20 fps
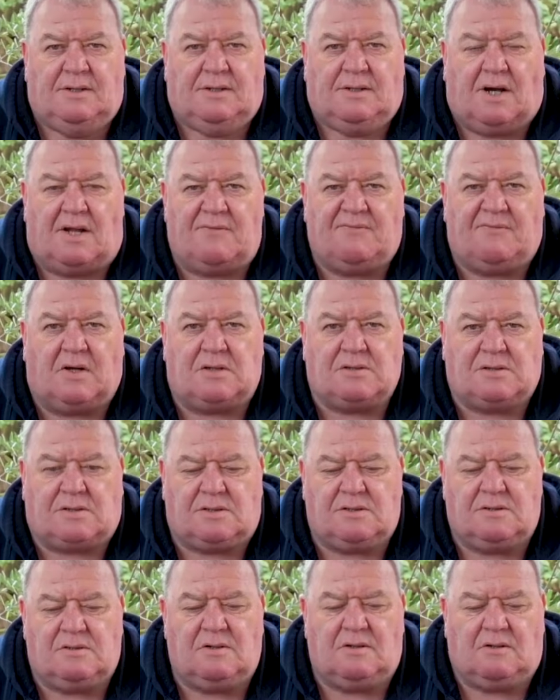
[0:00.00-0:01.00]
G'day folks,
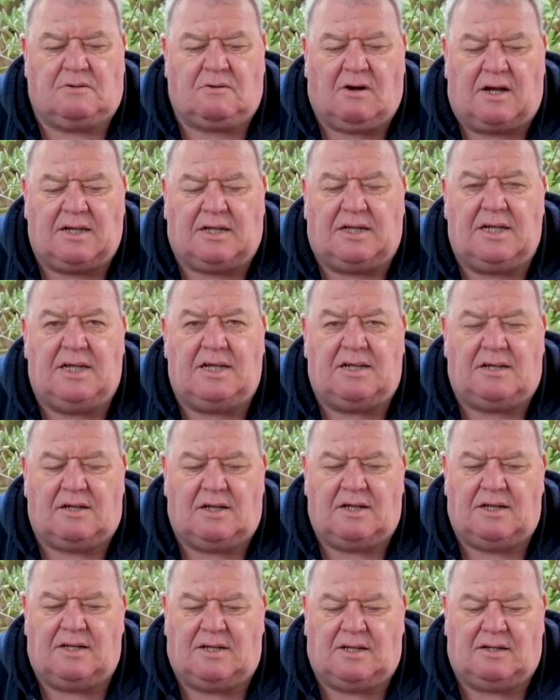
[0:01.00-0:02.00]
Craig here.
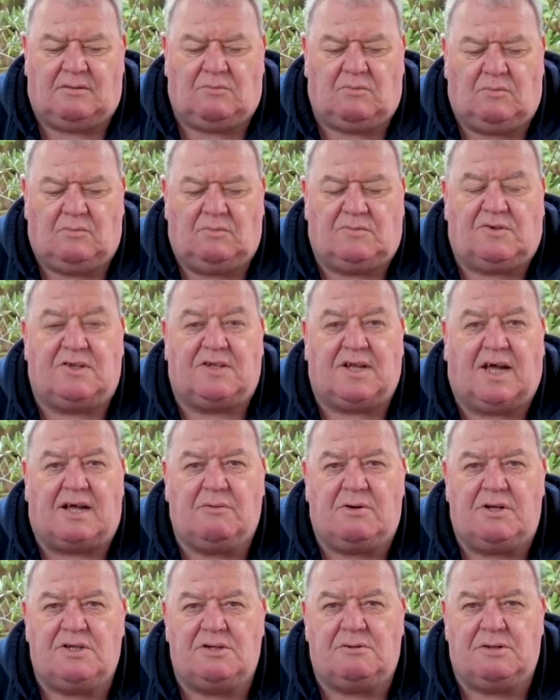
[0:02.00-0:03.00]
Today
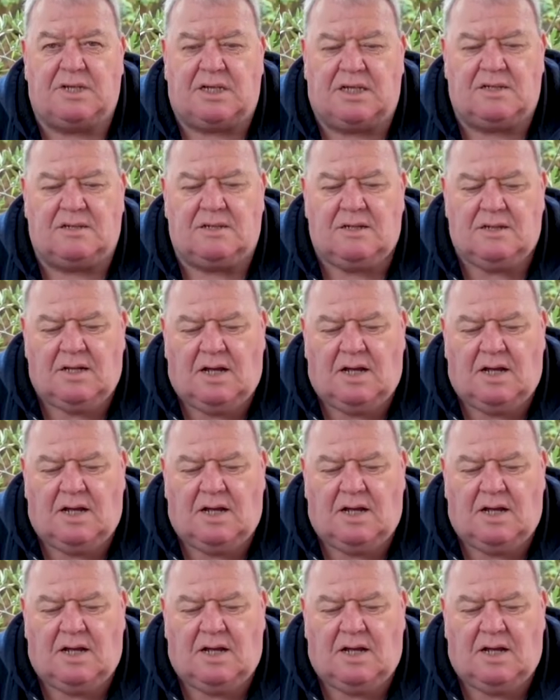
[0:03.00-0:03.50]
we're doing